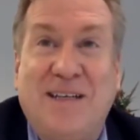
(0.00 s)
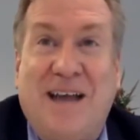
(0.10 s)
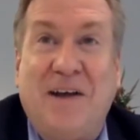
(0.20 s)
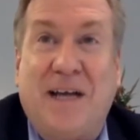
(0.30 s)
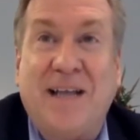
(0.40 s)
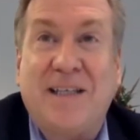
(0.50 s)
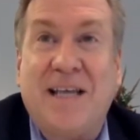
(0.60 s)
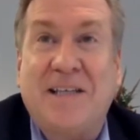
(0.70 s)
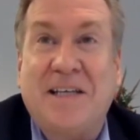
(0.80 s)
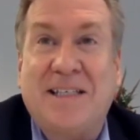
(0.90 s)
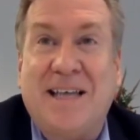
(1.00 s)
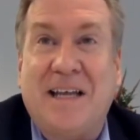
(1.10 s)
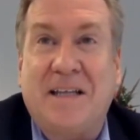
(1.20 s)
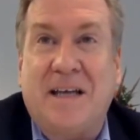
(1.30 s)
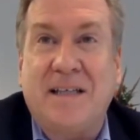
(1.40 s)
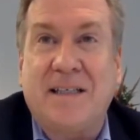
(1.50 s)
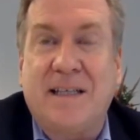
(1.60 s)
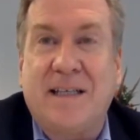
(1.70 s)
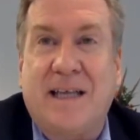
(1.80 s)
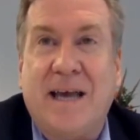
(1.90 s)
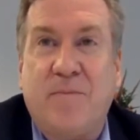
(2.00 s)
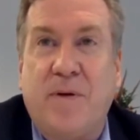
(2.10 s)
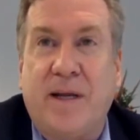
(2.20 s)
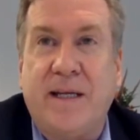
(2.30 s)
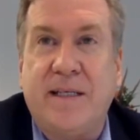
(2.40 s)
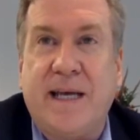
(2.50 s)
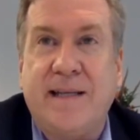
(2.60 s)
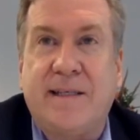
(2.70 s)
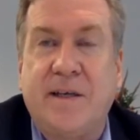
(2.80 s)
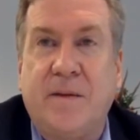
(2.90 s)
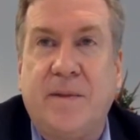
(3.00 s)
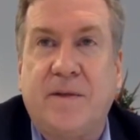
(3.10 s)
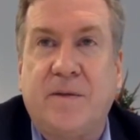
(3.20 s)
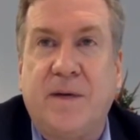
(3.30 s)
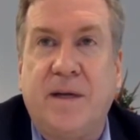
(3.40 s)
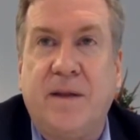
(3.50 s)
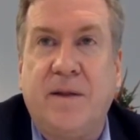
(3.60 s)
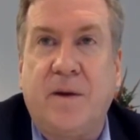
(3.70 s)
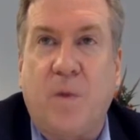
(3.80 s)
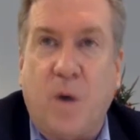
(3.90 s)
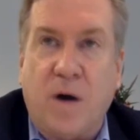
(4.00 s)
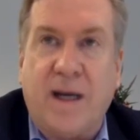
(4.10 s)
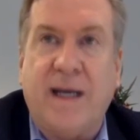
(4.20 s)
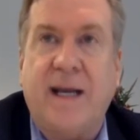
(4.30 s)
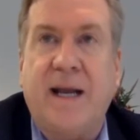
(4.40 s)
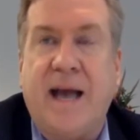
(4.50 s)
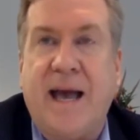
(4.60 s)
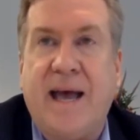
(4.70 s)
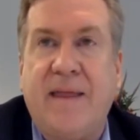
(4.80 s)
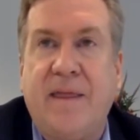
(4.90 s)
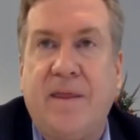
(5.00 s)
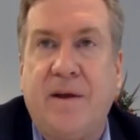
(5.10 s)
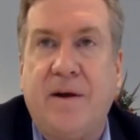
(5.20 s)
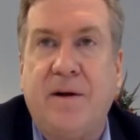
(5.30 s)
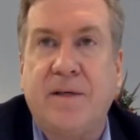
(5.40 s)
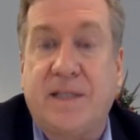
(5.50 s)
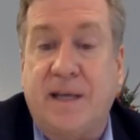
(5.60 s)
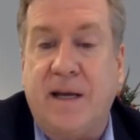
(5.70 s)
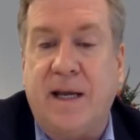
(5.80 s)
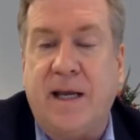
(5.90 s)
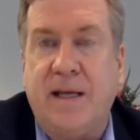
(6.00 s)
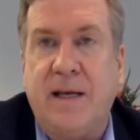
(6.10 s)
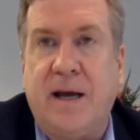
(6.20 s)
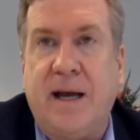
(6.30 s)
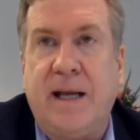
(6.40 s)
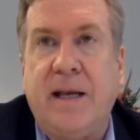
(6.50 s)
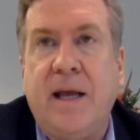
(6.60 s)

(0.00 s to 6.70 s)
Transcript: Now, it gets, as I said, it does get pretty intense here between their working and their studying at night